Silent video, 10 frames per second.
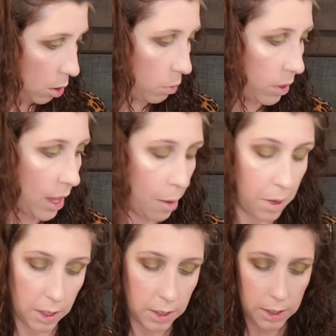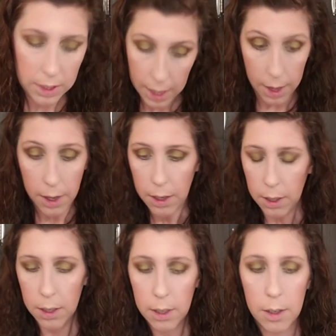With that being said,
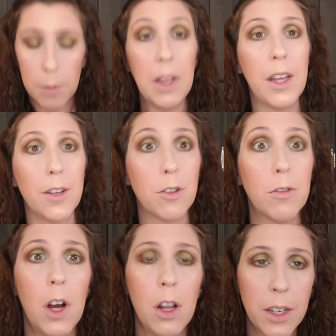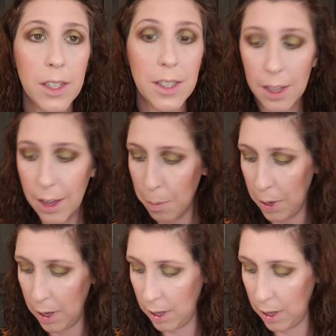my legs are falling asleep.